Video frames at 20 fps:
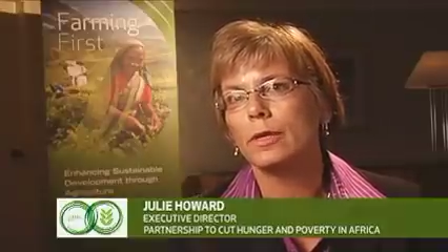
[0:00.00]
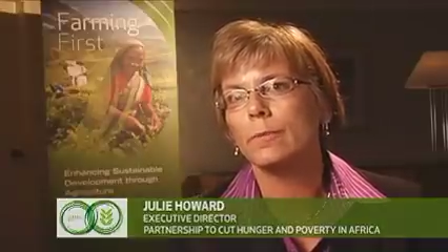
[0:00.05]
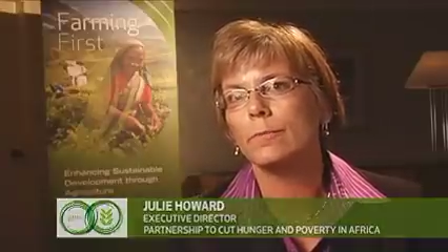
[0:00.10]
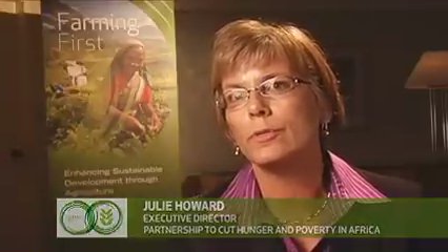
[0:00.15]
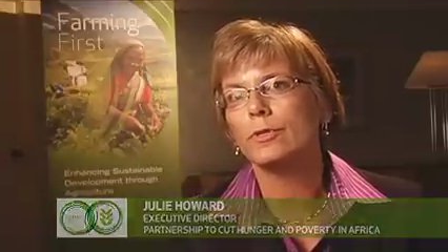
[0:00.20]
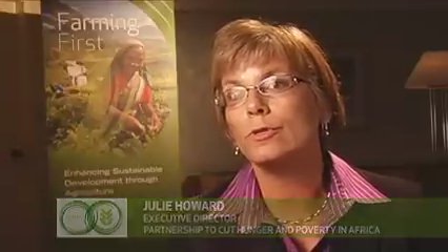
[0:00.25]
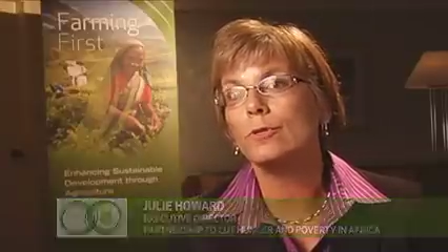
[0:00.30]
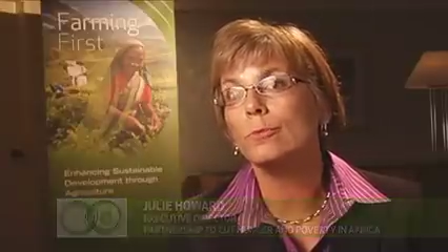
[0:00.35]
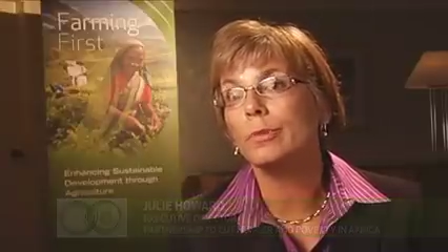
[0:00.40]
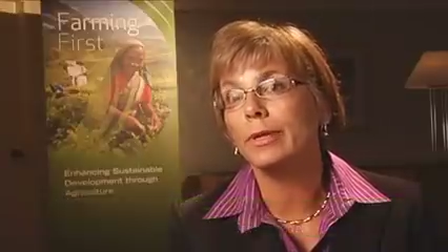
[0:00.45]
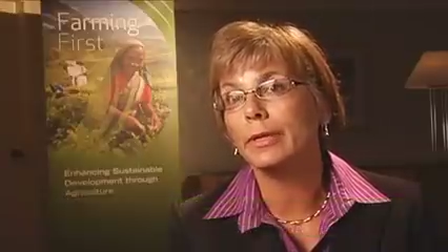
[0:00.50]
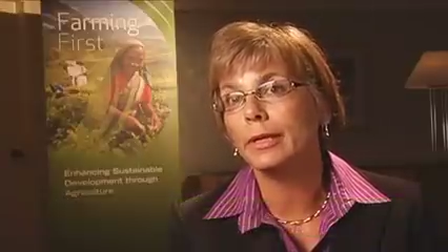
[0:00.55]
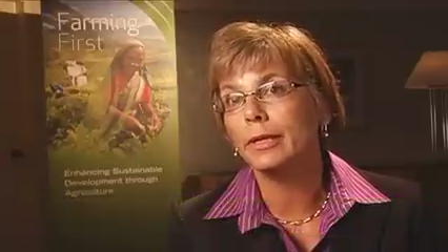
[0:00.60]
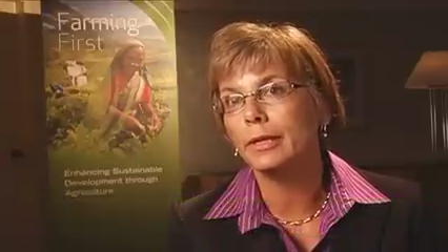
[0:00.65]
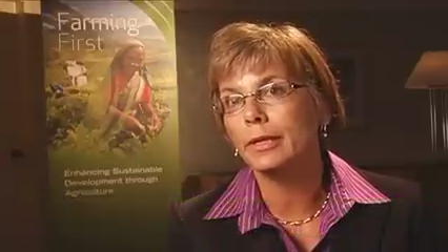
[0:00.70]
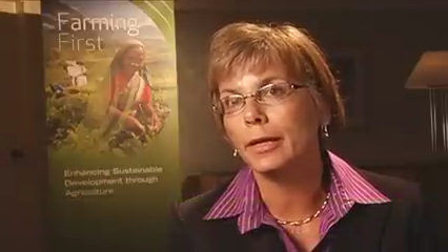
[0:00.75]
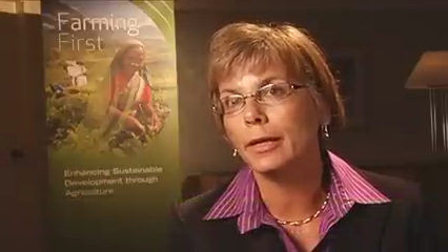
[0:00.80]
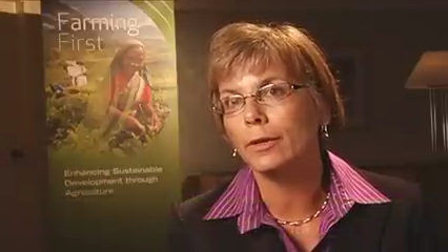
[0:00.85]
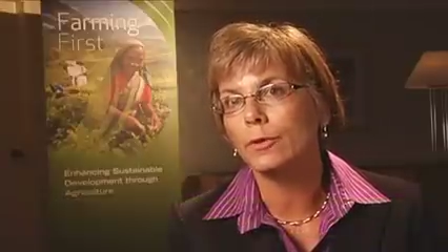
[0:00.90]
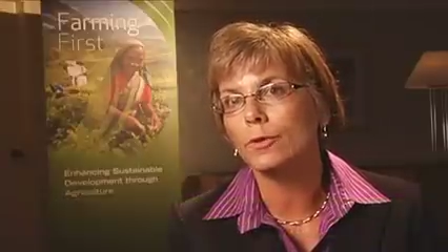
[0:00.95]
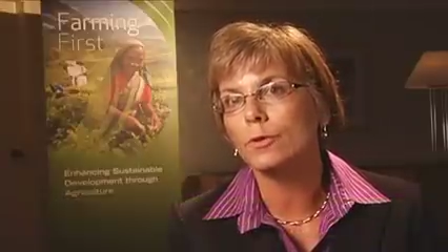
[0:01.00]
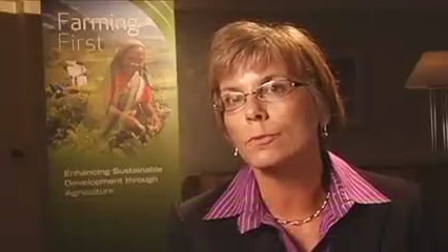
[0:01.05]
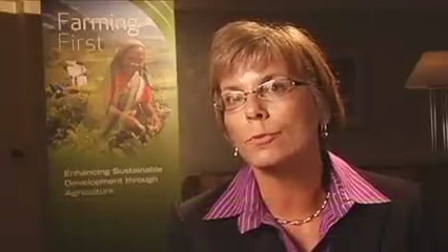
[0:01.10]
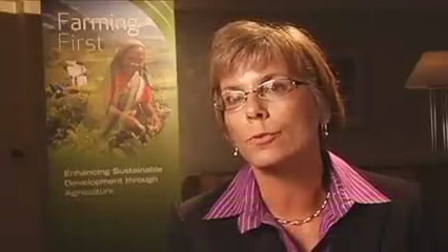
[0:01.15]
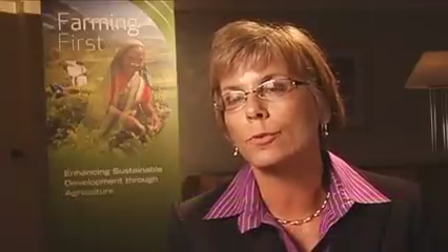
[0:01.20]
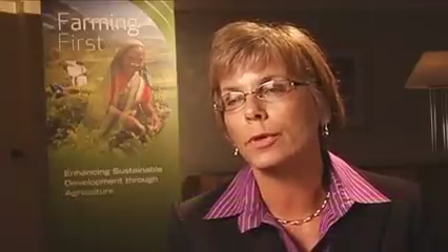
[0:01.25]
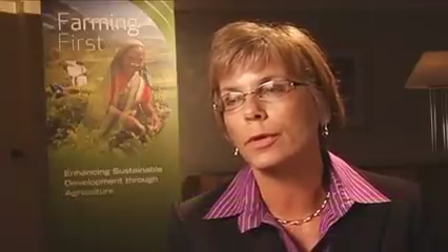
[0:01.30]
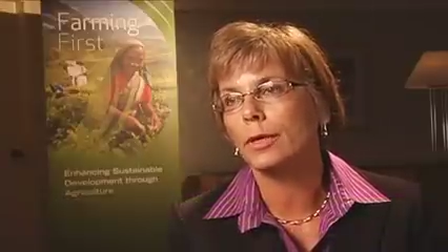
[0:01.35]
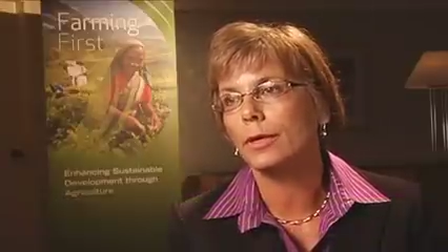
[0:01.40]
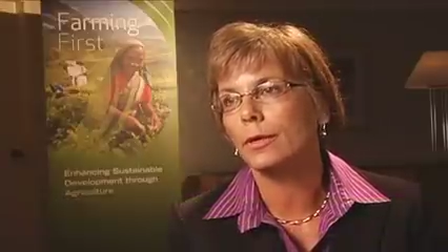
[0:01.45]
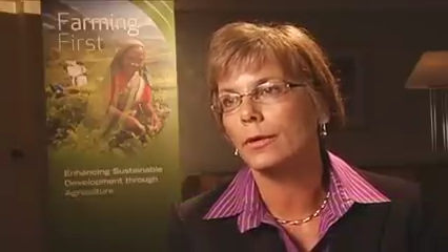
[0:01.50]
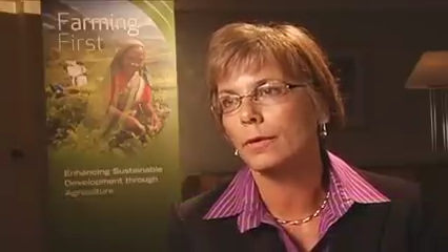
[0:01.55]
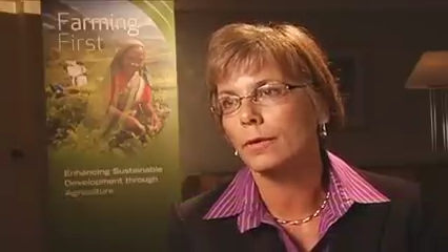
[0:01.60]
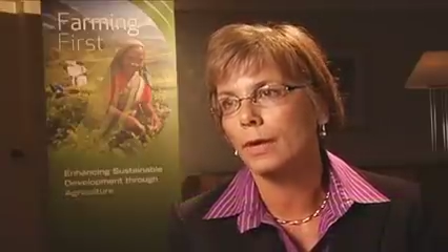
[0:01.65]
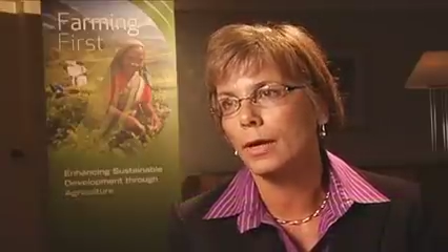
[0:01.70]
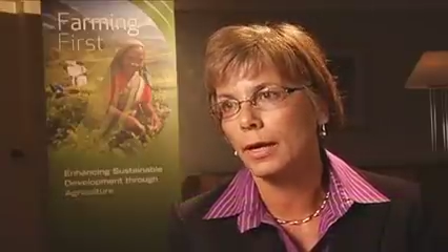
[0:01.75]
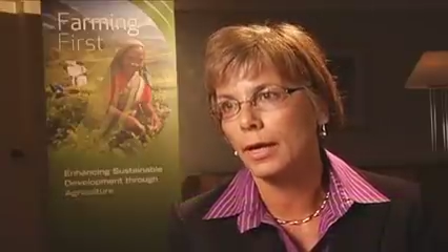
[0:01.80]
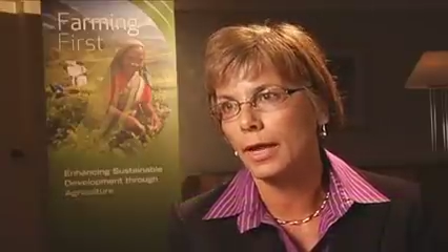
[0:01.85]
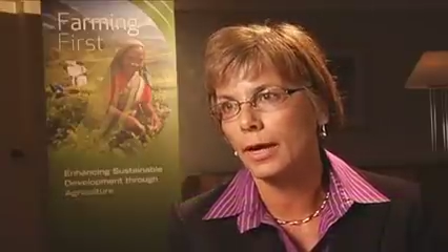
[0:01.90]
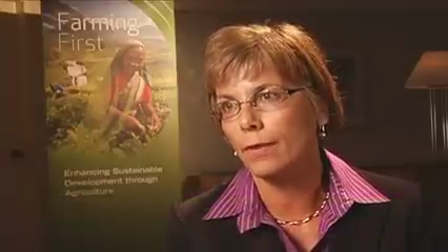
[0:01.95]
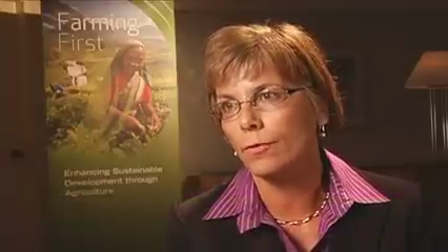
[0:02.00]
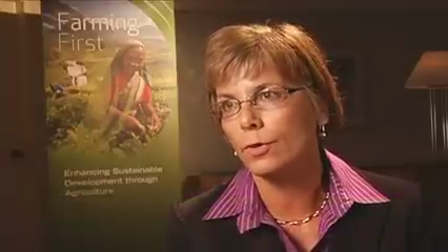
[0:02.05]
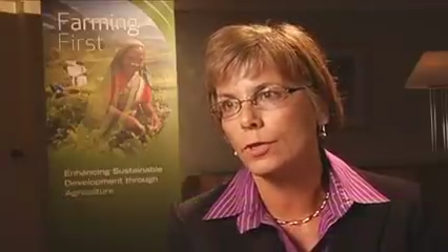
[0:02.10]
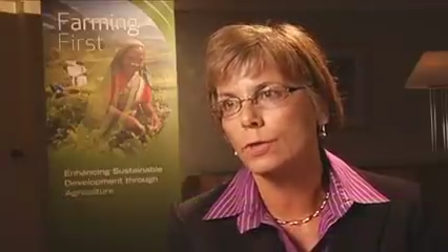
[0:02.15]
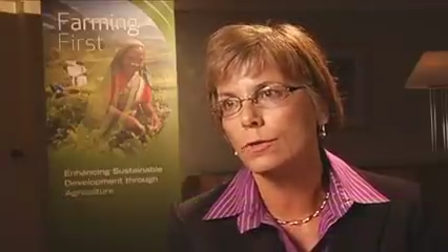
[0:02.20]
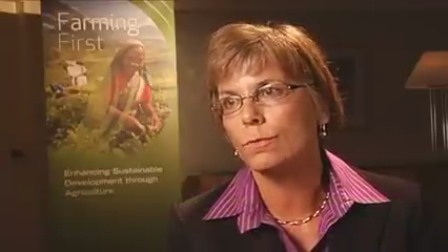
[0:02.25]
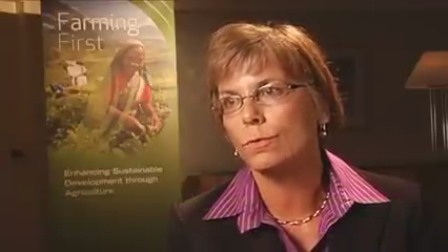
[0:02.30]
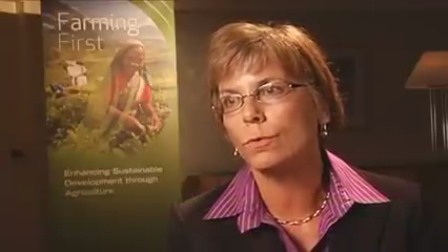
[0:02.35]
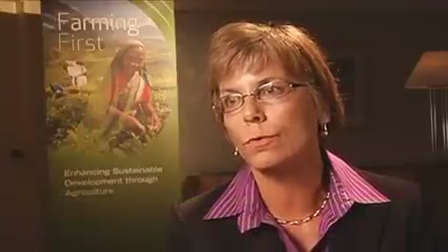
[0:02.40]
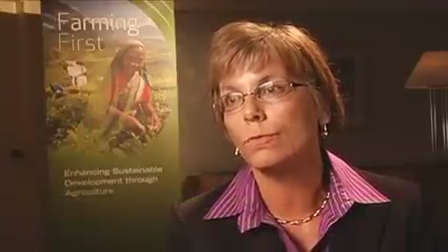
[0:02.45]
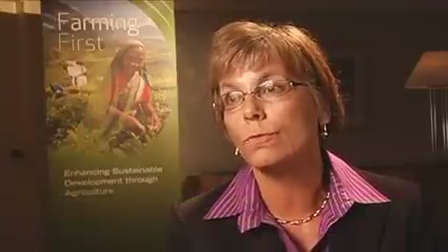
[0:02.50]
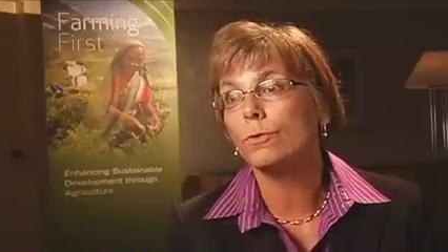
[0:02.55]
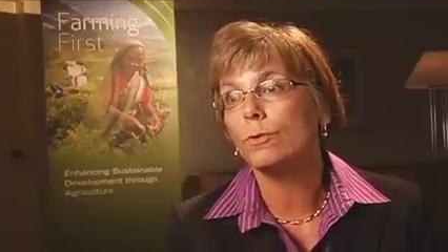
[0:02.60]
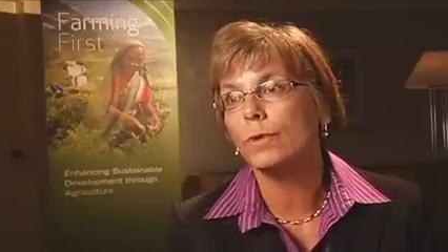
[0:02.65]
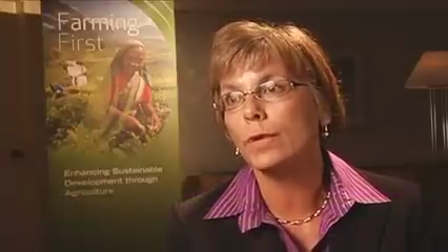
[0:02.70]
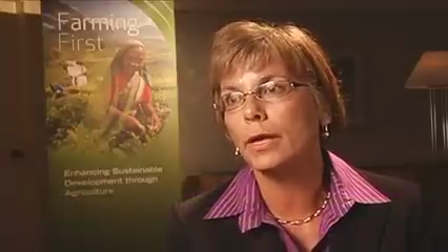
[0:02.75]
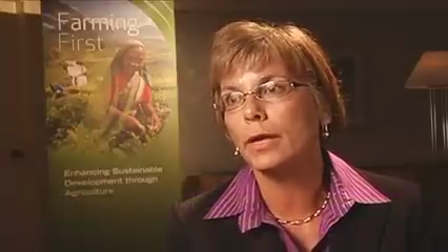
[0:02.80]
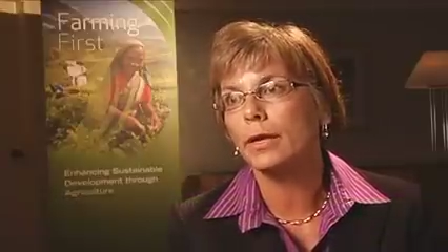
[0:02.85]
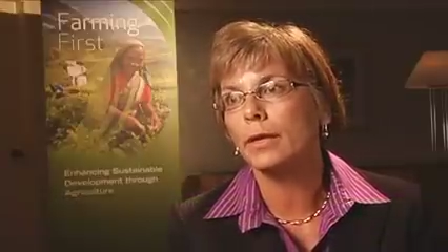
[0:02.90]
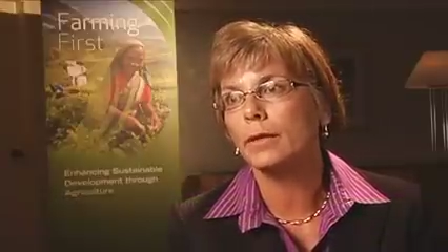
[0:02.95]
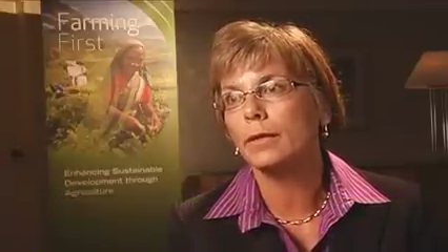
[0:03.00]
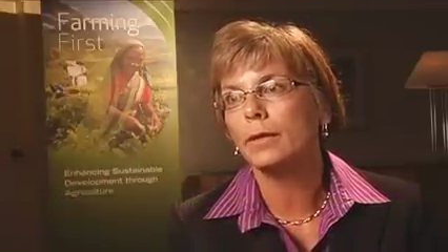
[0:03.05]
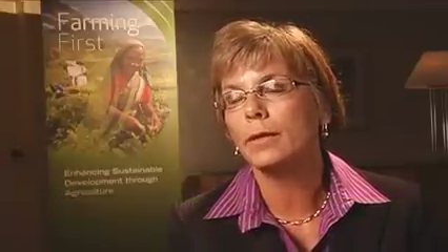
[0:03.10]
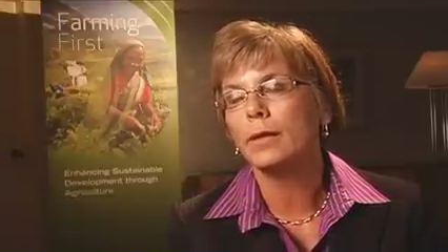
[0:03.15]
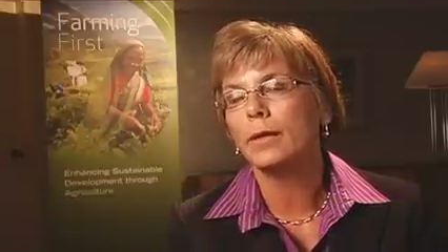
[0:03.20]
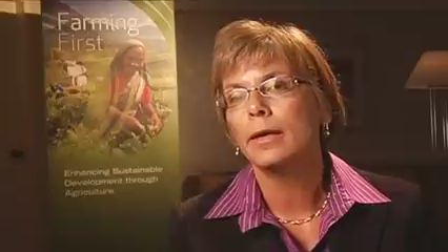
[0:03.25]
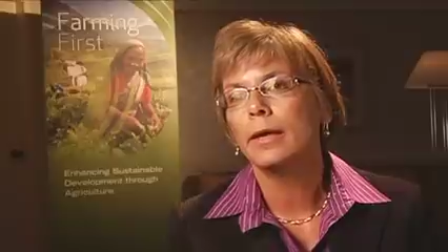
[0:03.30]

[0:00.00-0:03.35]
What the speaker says: $2 billion per year on average for food aid